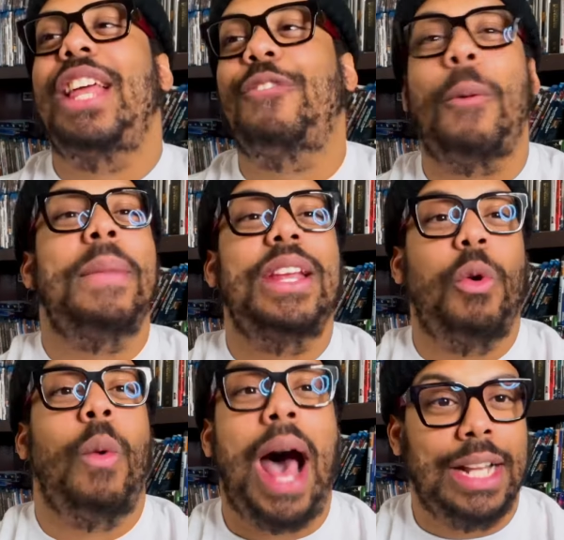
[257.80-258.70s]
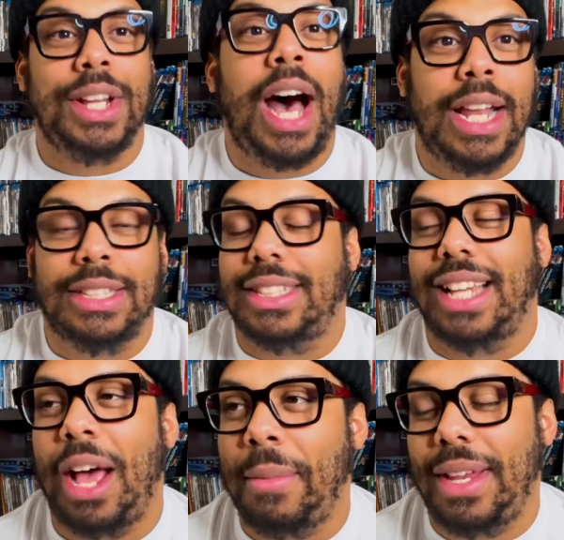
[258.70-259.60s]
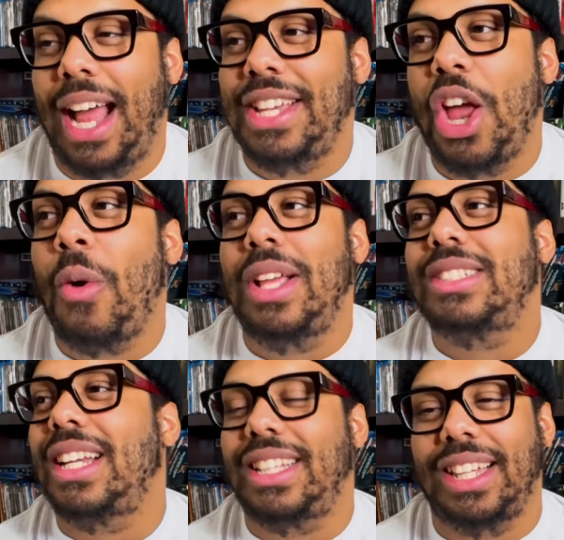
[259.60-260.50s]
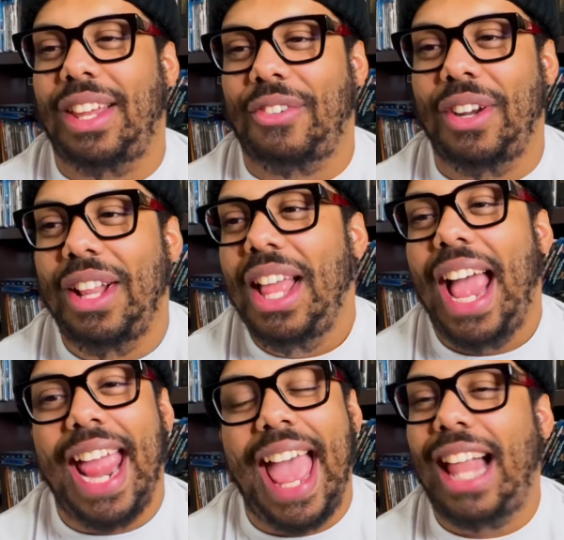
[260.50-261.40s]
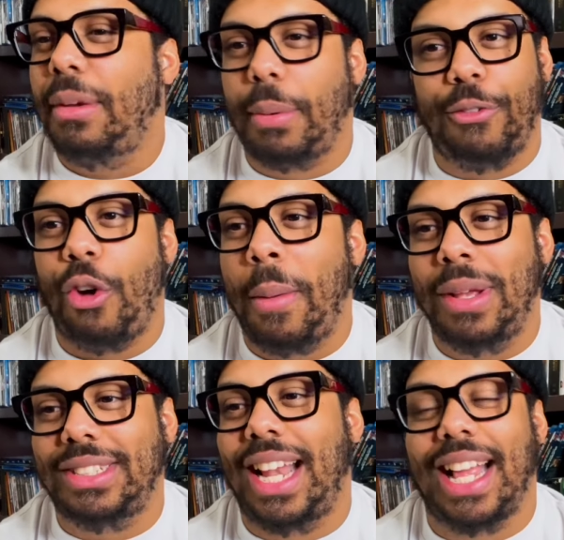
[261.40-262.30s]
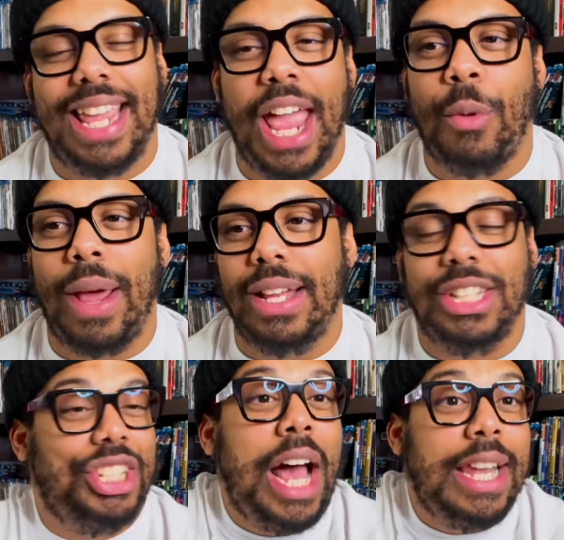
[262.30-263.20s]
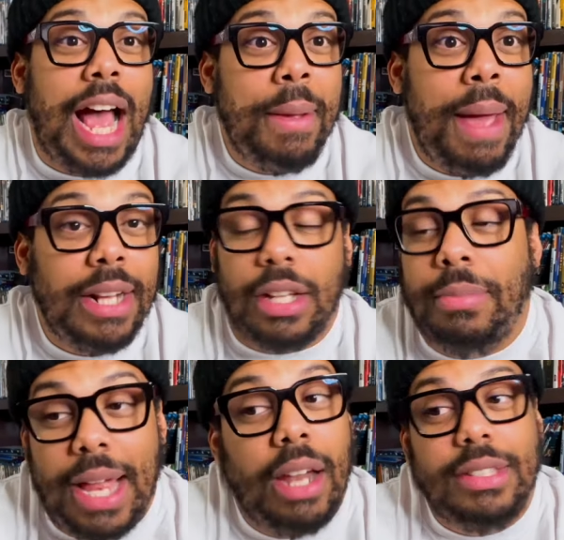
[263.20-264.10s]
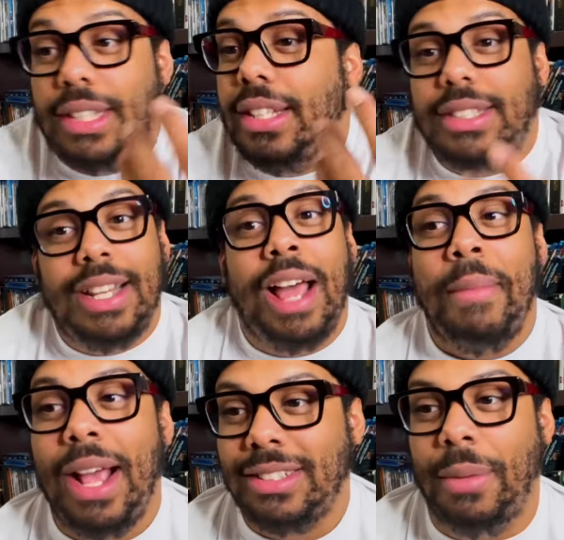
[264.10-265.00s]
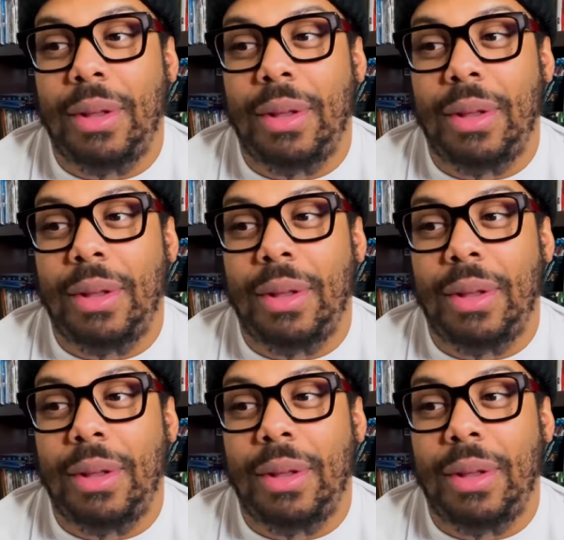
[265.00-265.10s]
for me to watch, honestly. I mean, I know he's going to deliver a hell of a performance, and I can't wait. It's shot in IMAX. I'm down to see this in IMAX.